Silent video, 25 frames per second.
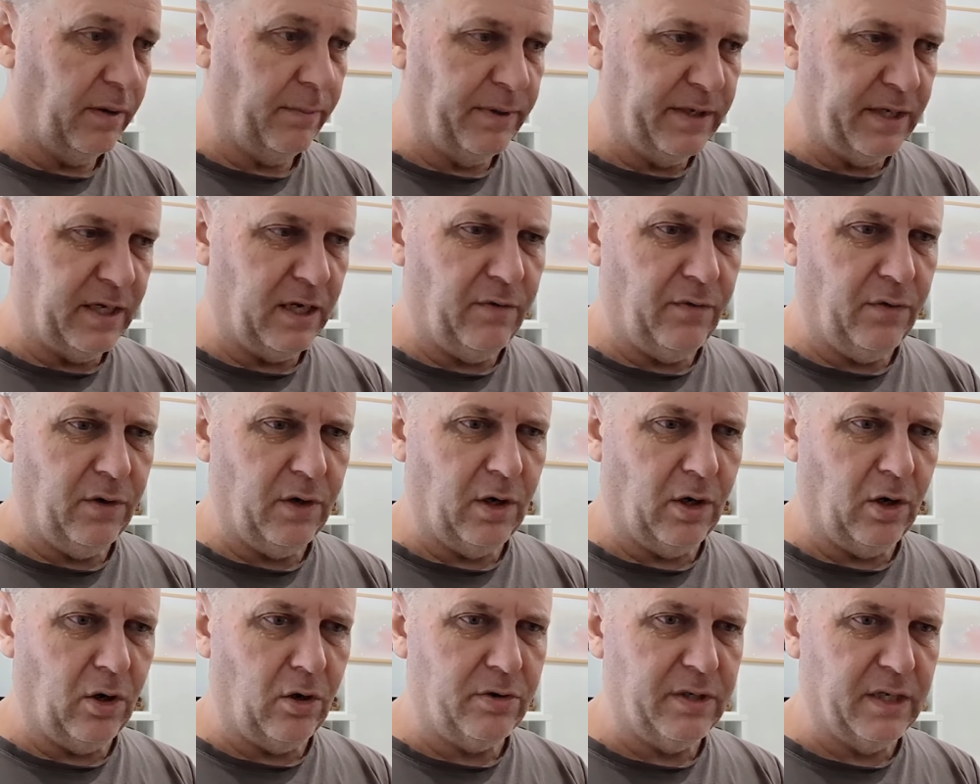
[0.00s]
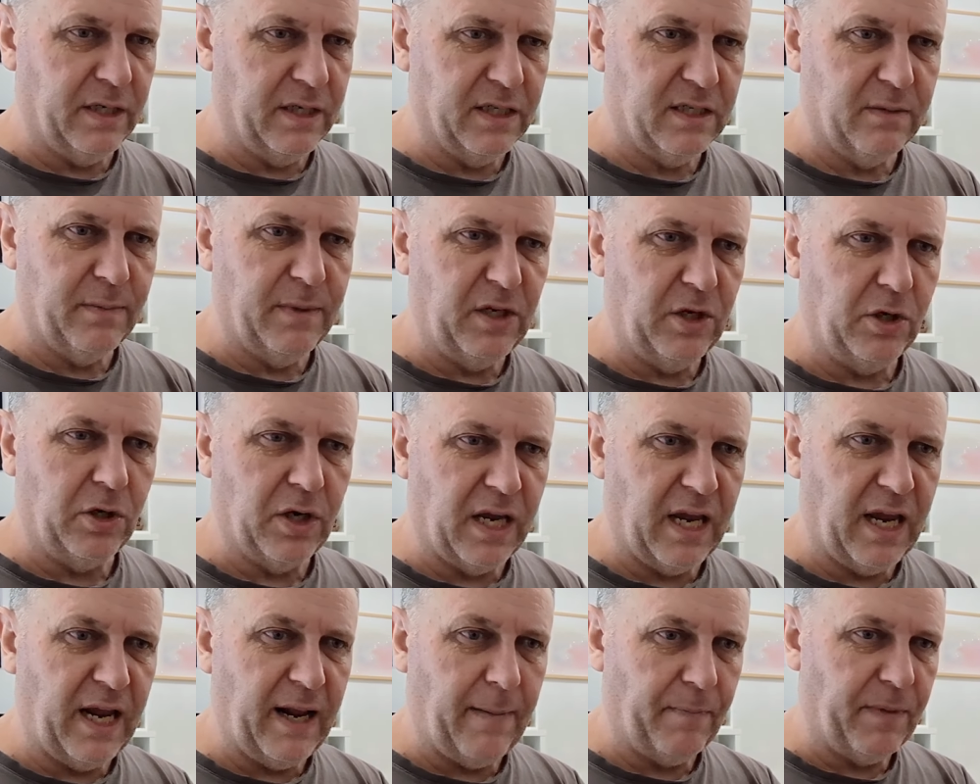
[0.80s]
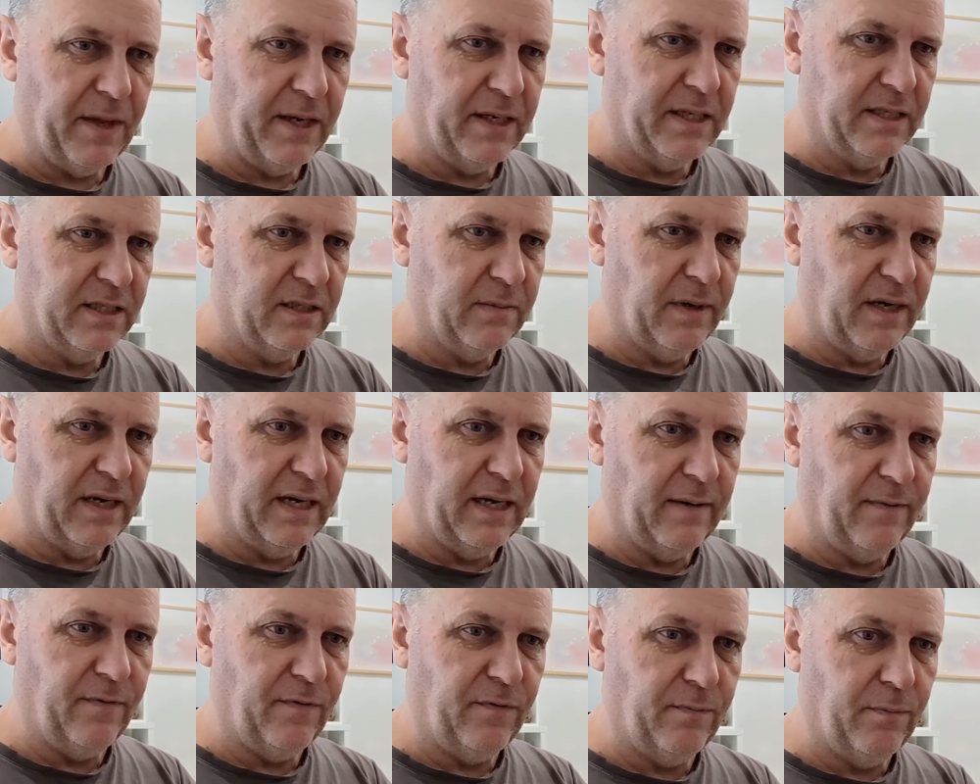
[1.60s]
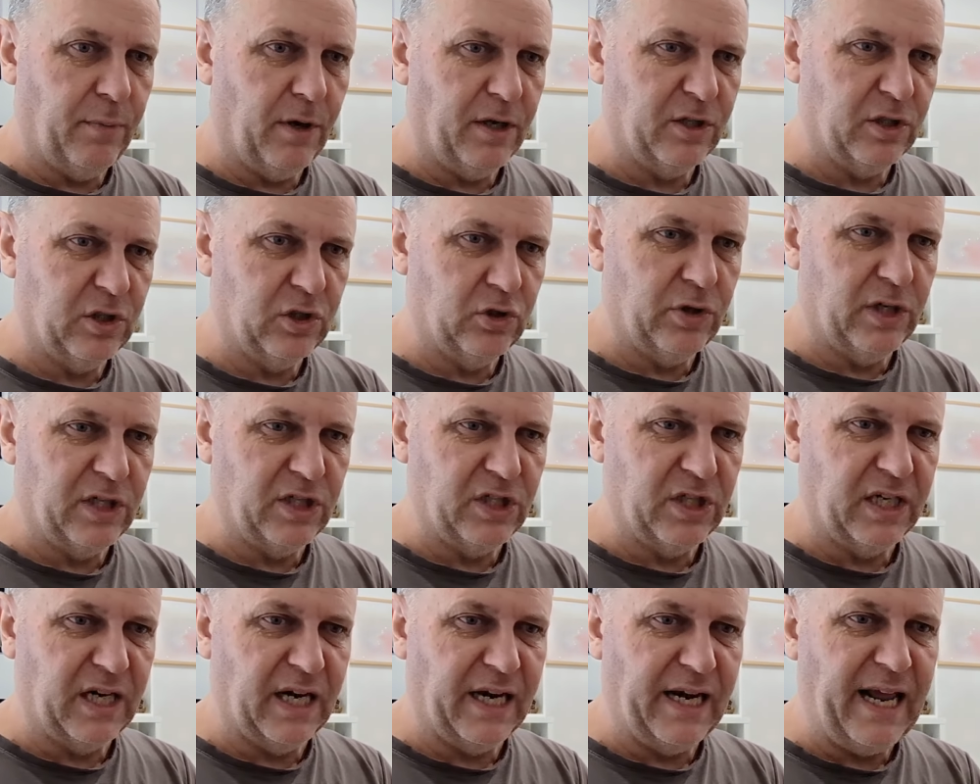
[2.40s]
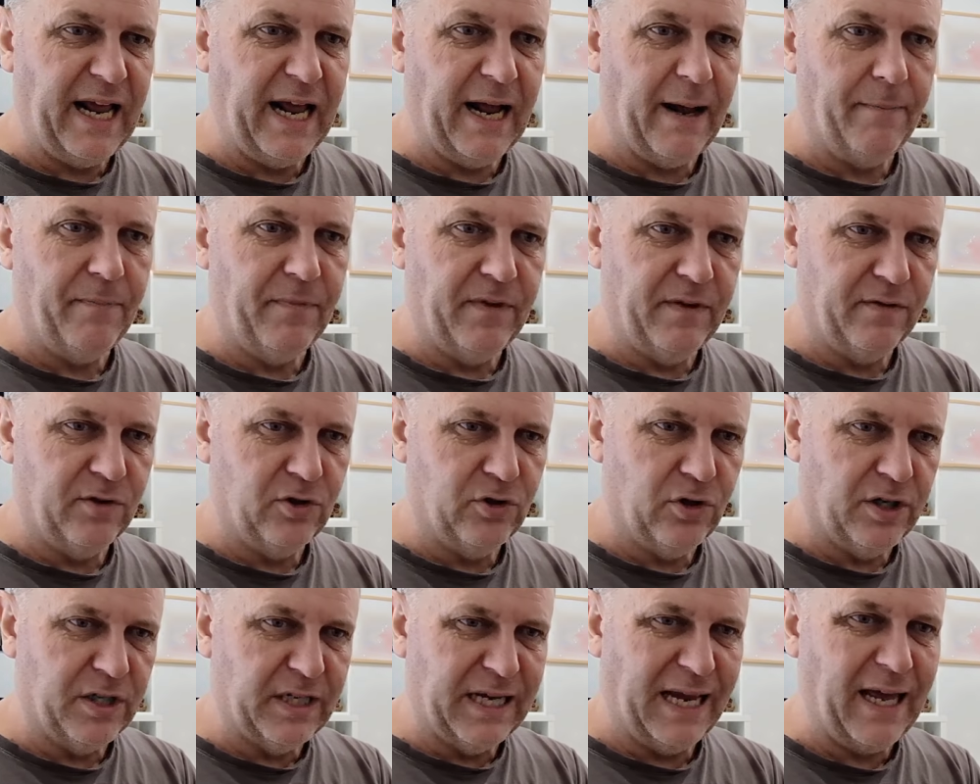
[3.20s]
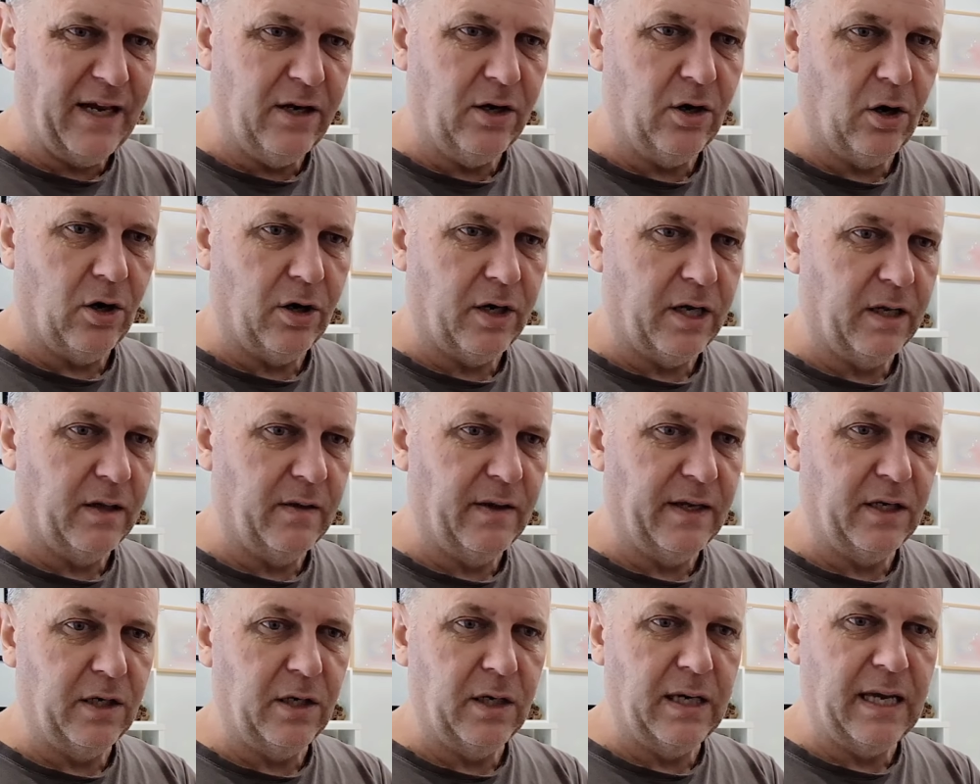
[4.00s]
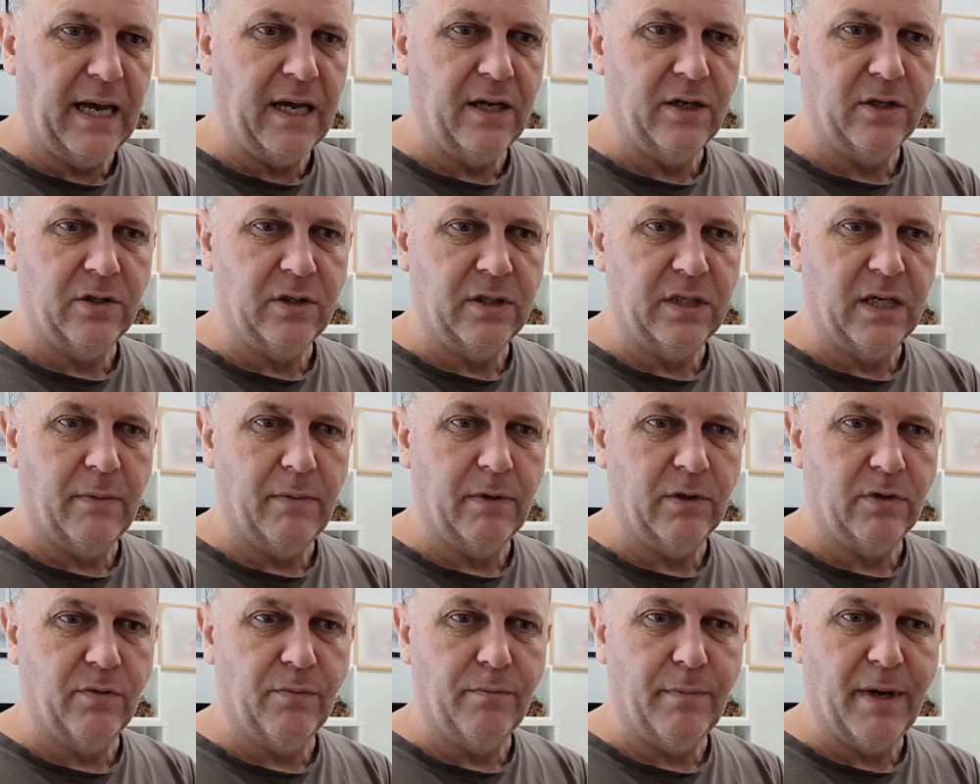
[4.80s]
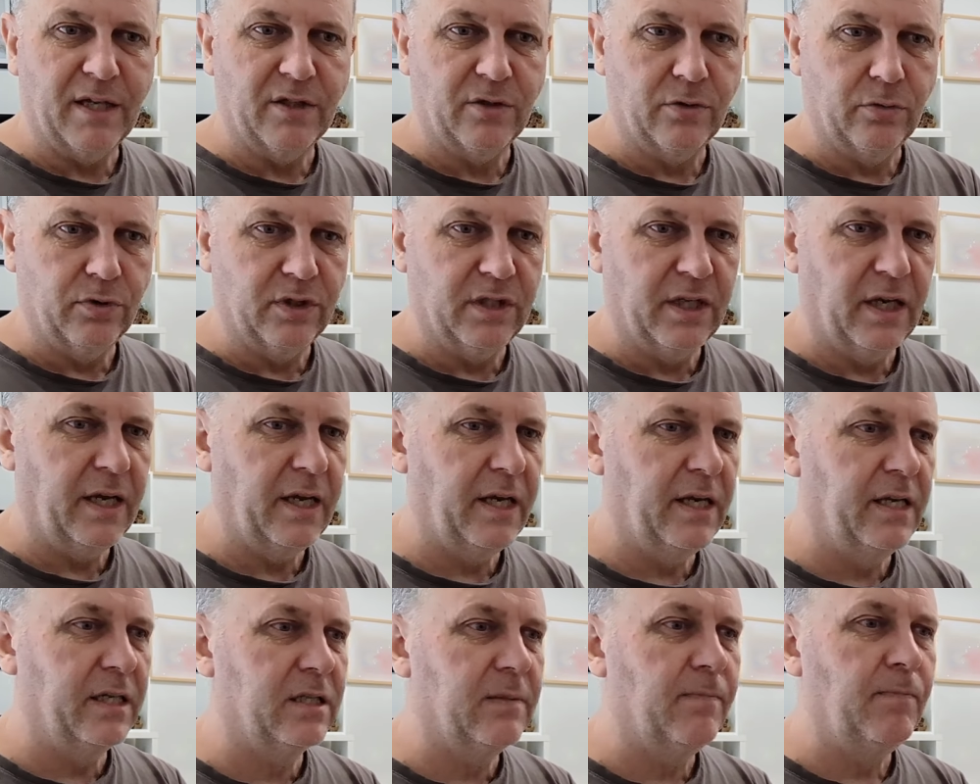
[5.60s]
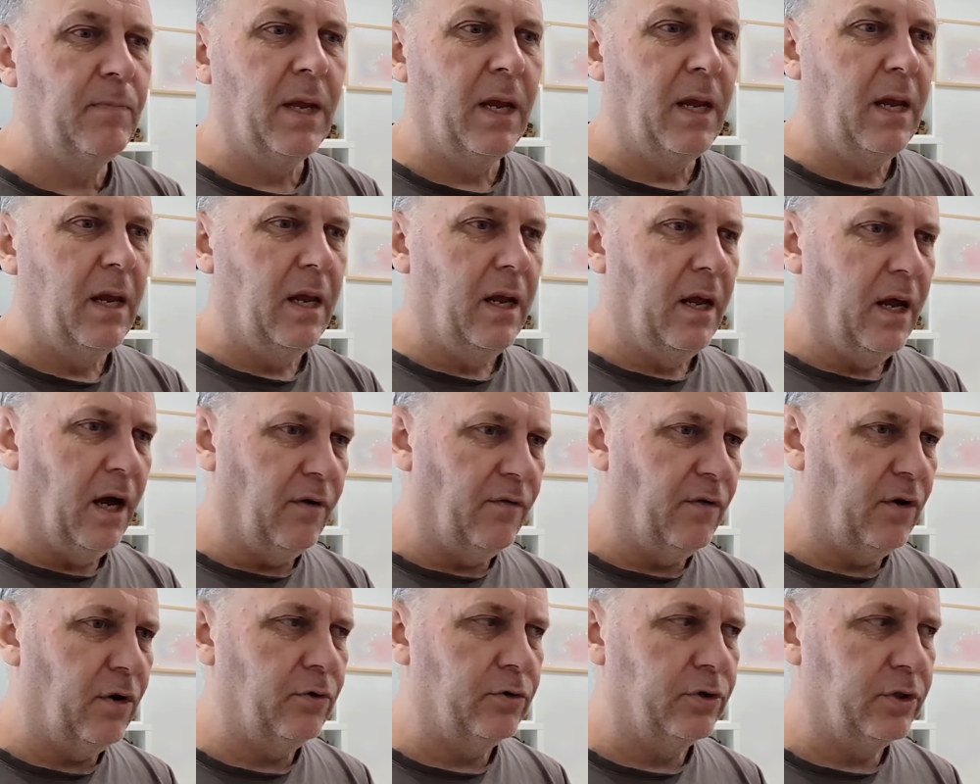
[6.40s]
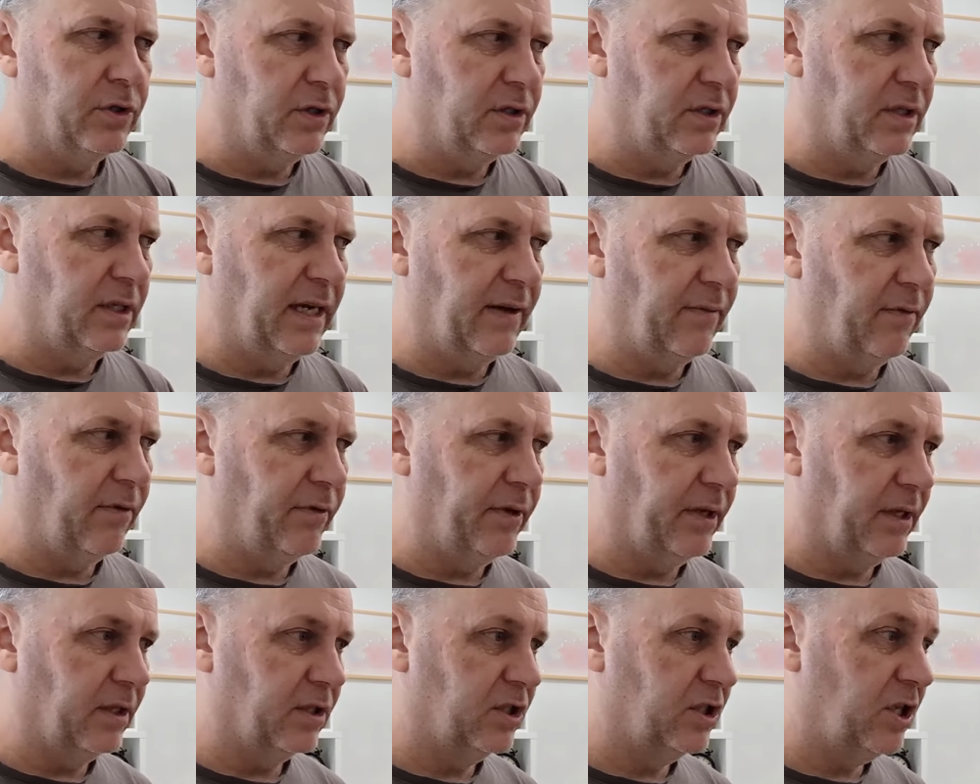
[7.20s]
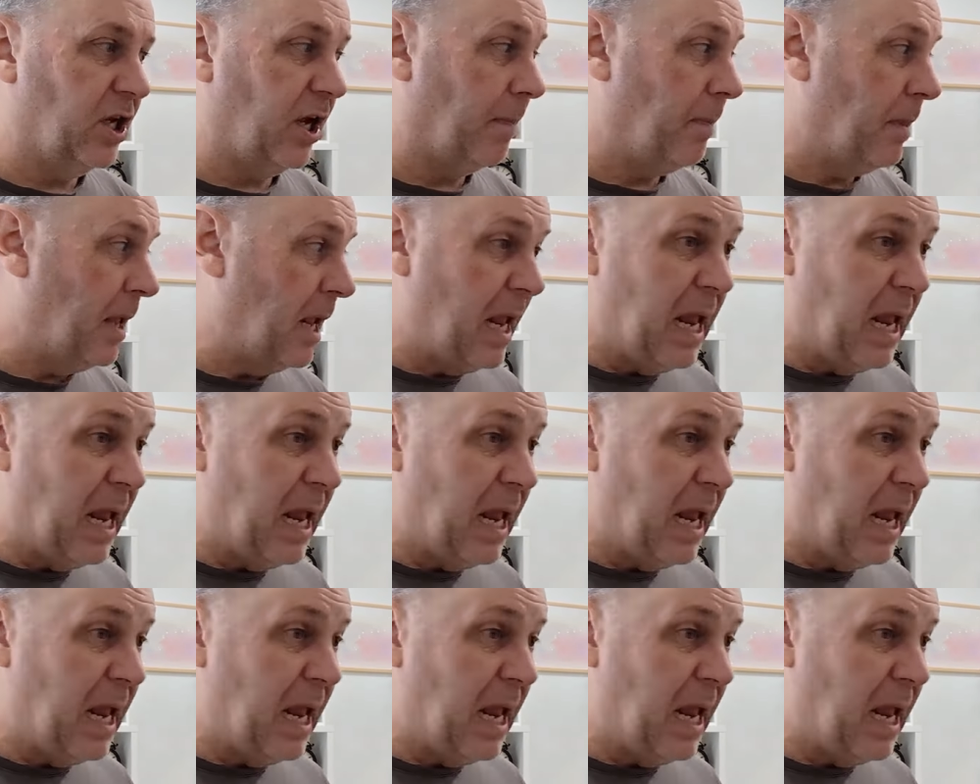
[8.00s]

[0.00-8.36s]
Particularly if you're not locked in, doesn't mean you can. It doesn't mean that if by stretching it out, trying to unlock it, that you can't do damage with muscle tears, avulsions and other things. So,